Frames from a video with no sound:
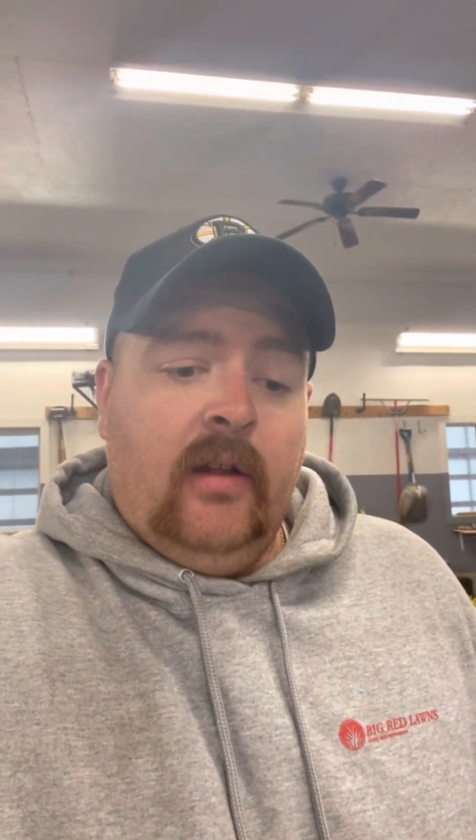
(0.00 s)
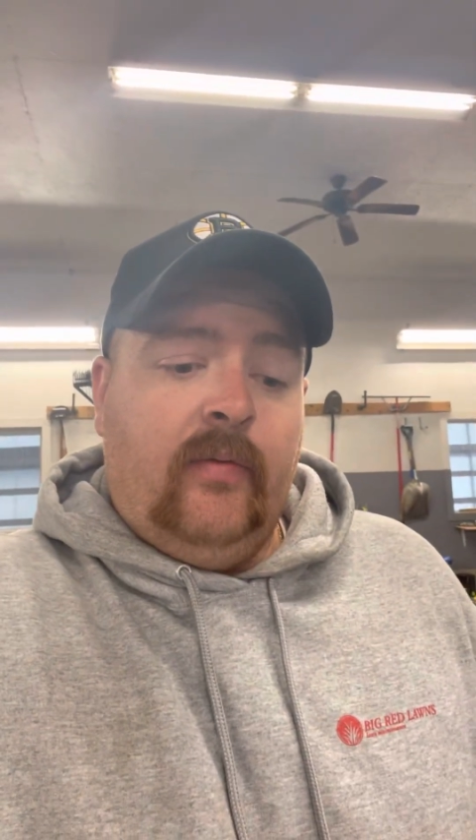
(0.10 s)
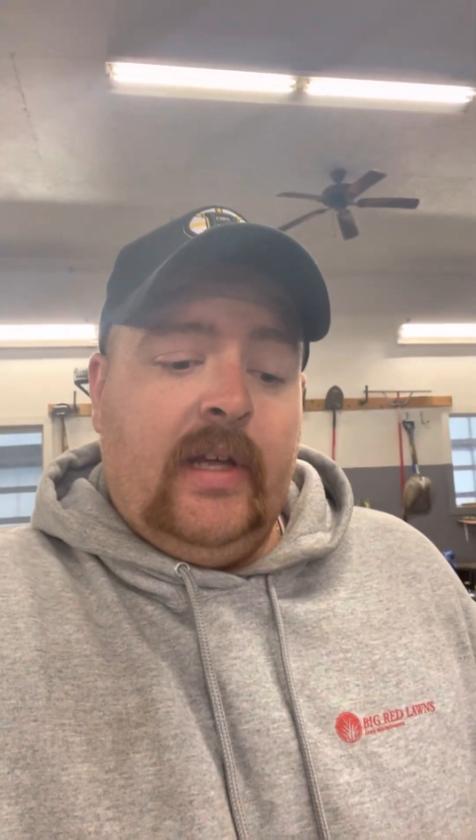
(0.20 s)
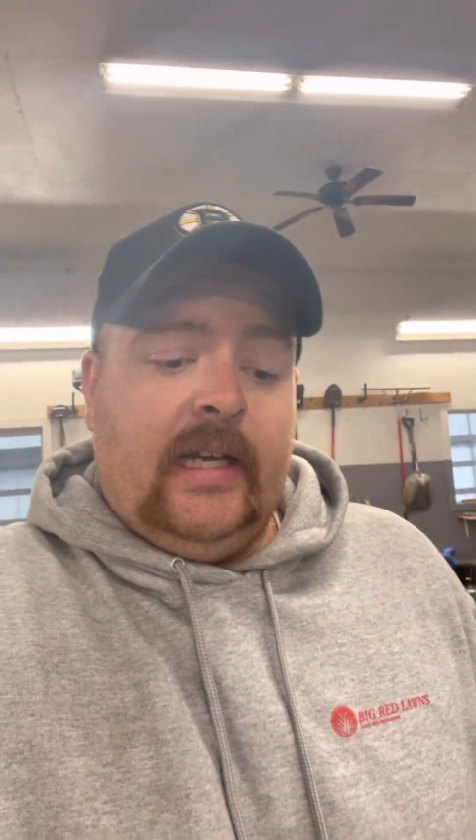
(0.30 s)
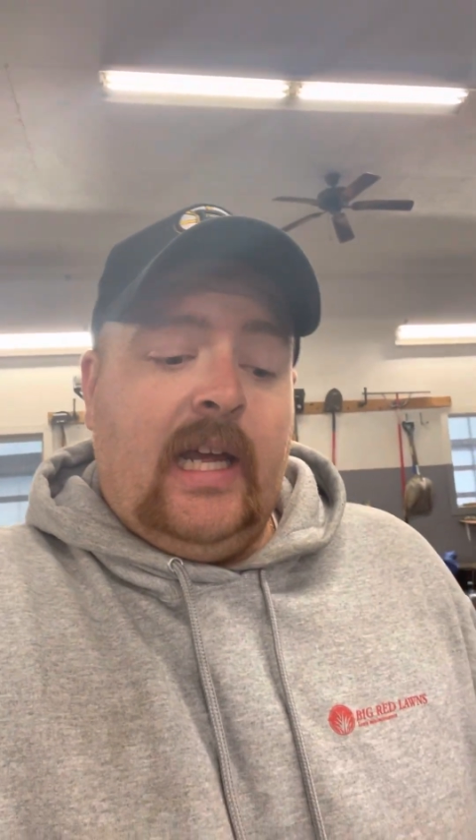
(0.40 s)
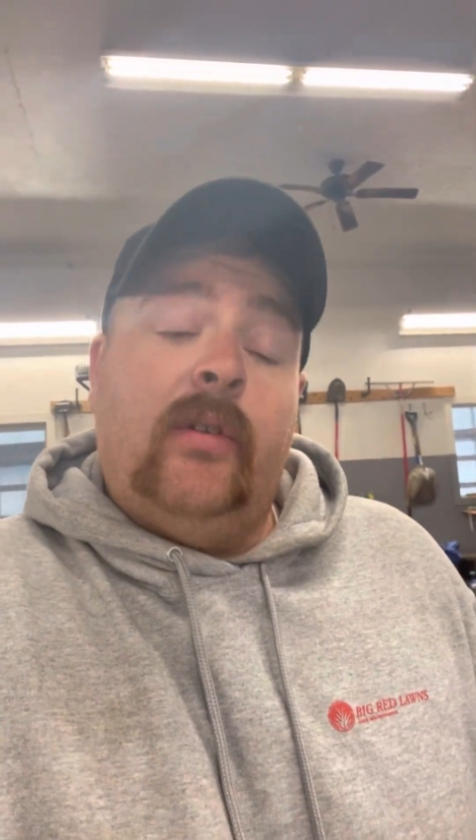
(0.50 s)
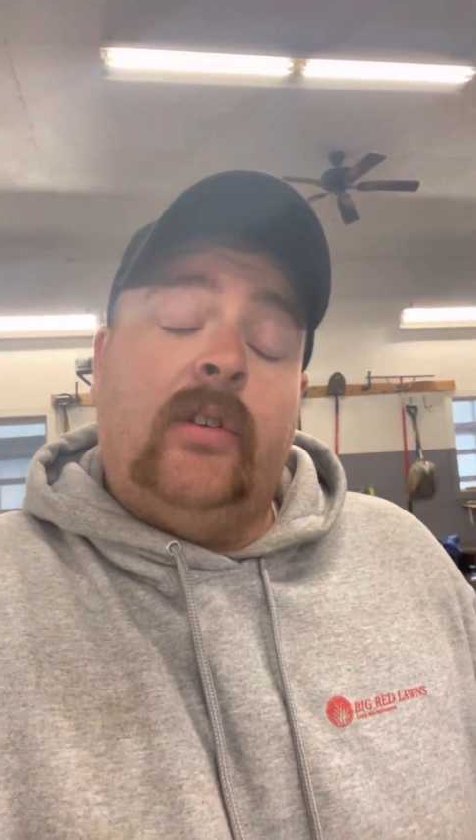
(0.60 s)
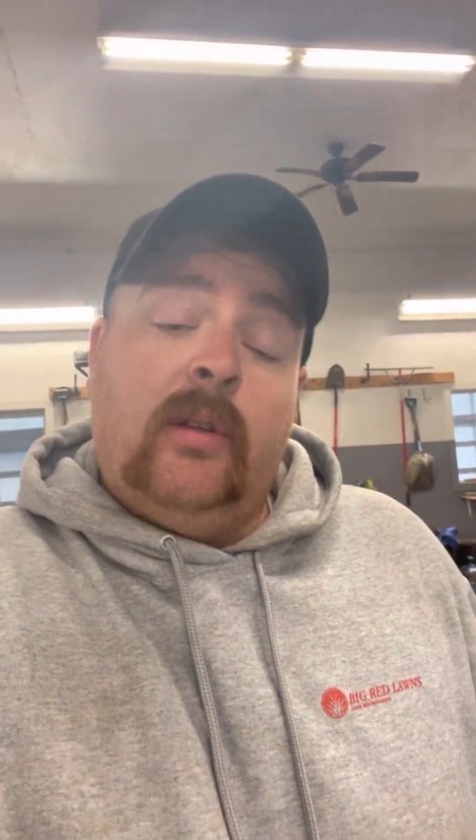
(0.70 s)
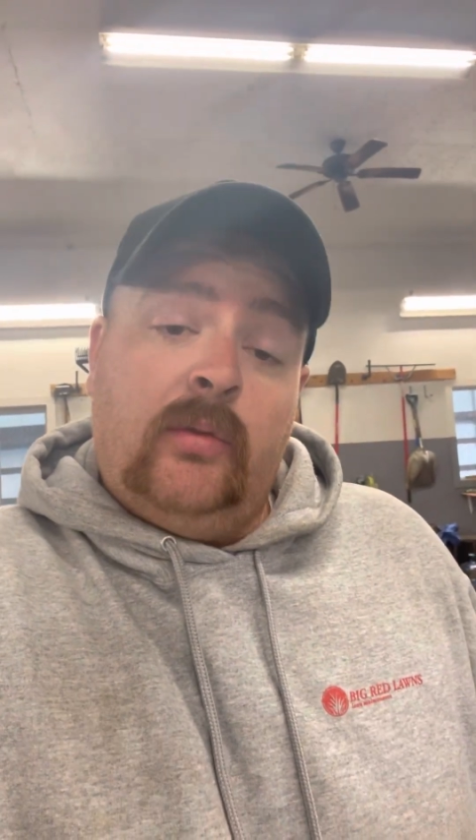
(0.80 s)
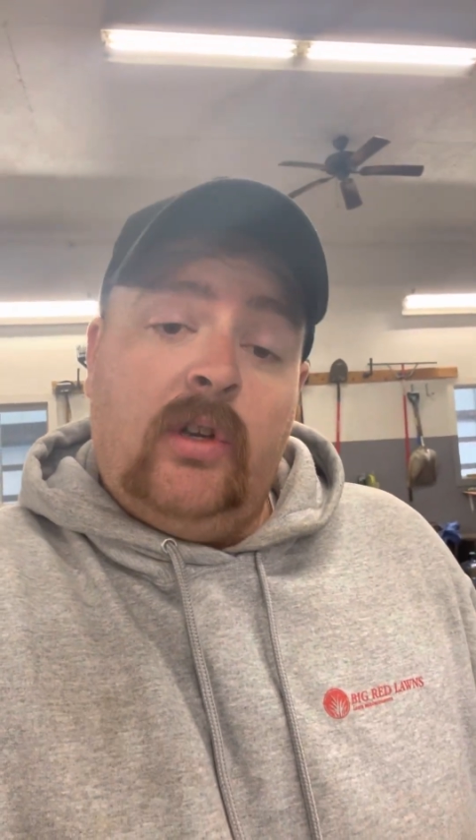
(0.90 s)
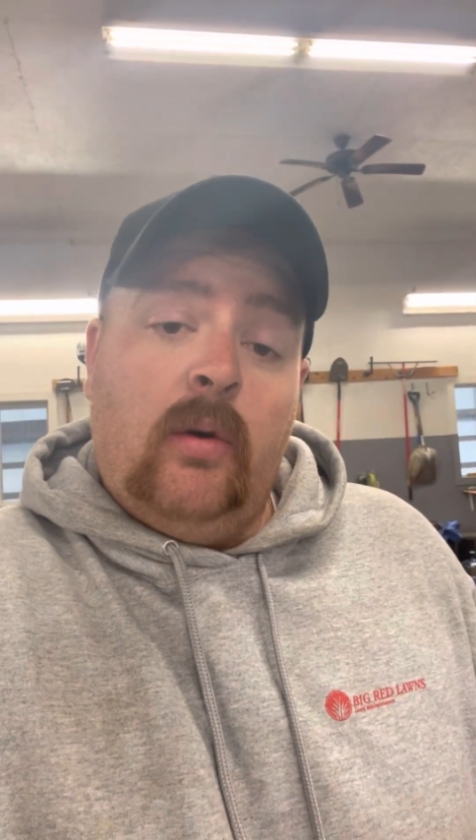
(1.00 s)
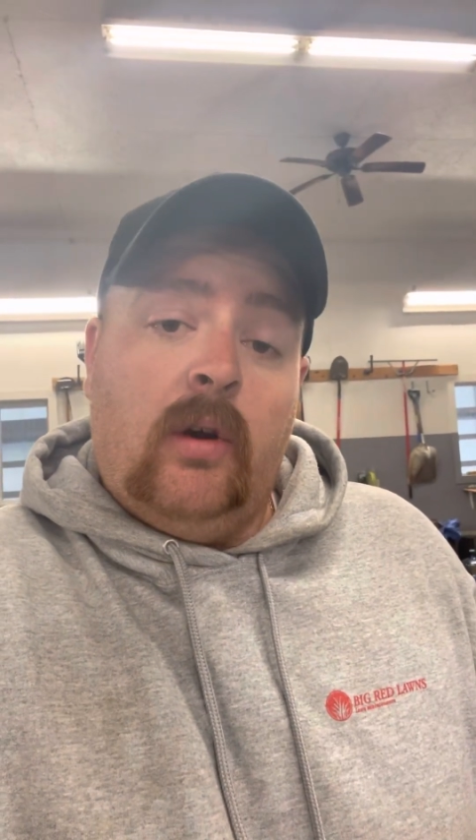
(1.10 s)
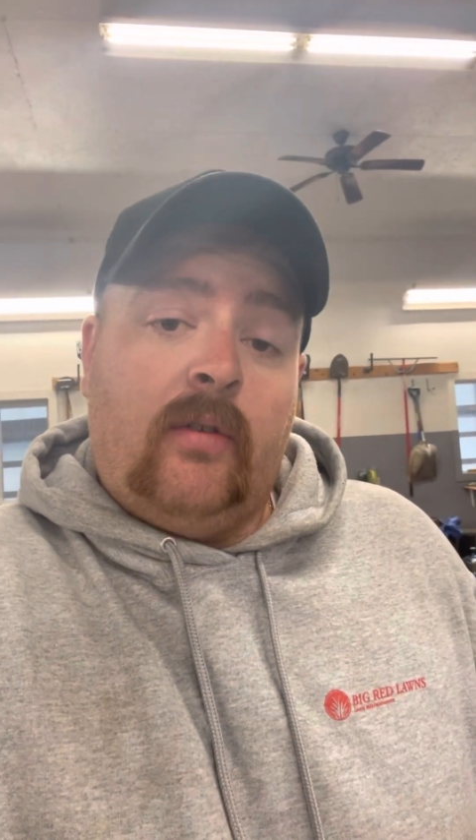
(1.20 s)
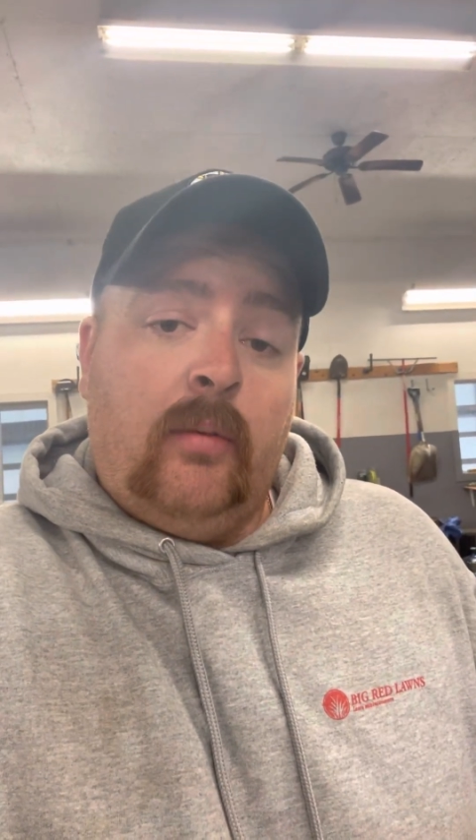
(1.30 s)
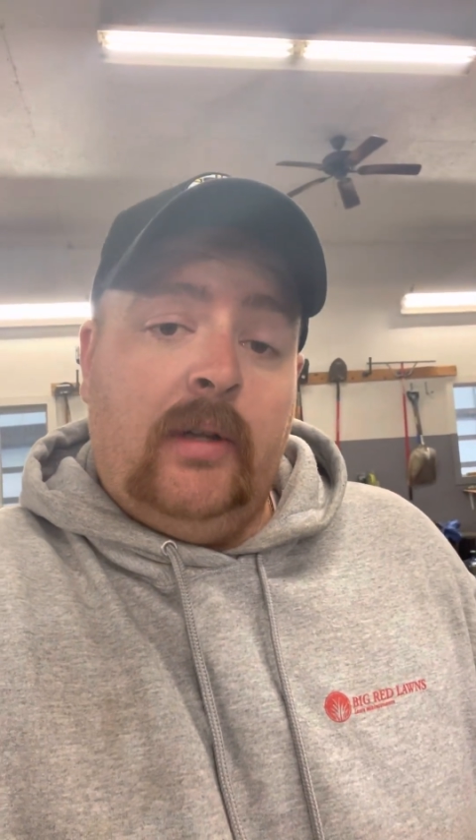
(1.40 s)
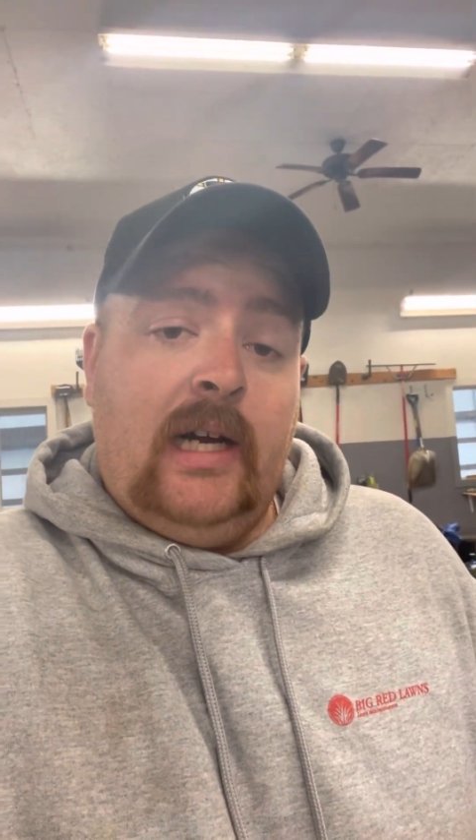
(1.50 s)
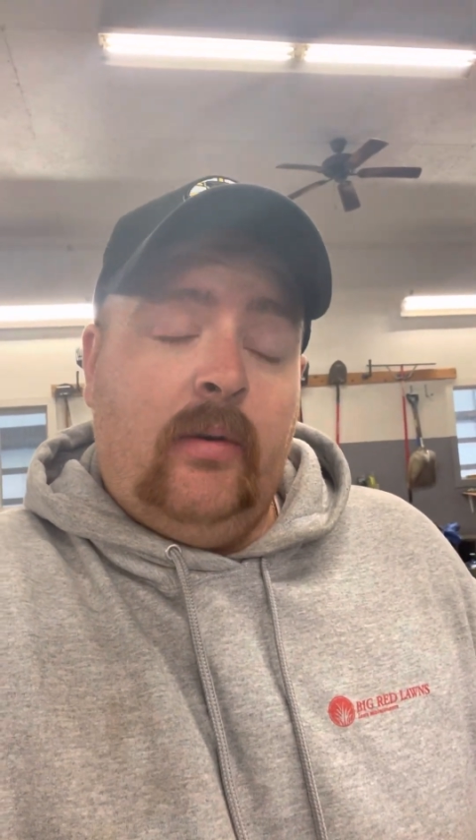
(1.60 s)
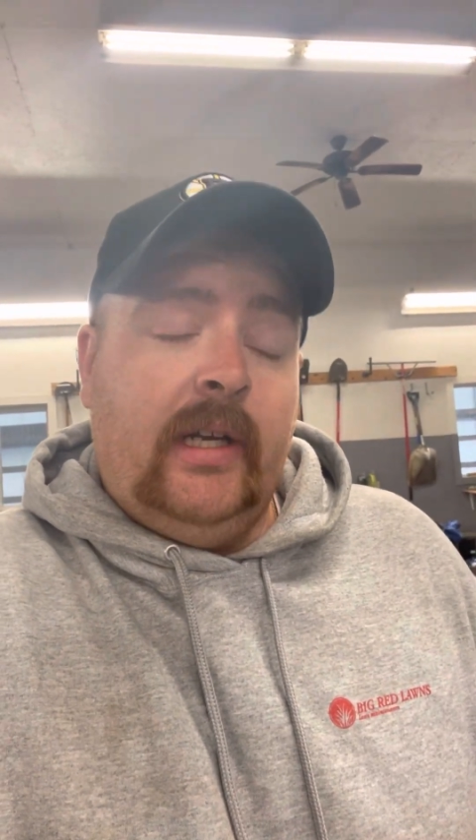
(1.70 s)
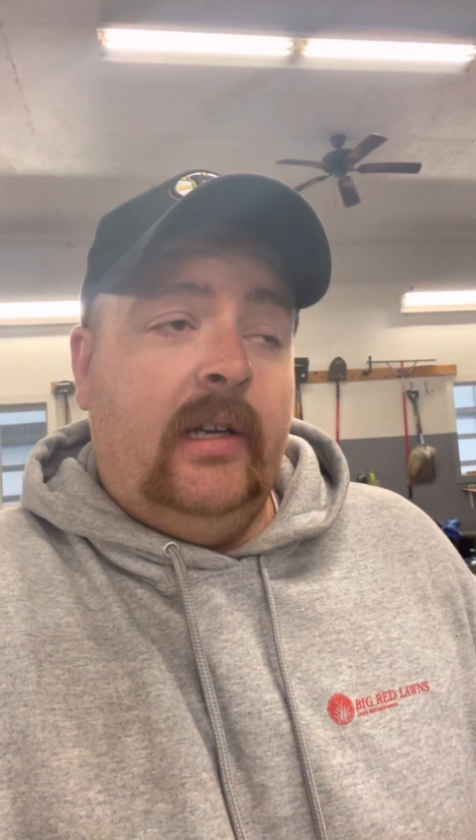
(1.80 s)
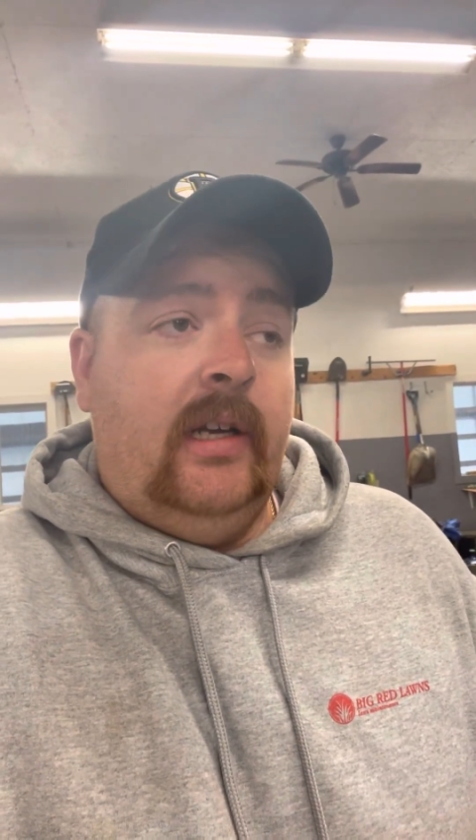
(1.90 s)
that gave us some snow work for plowing,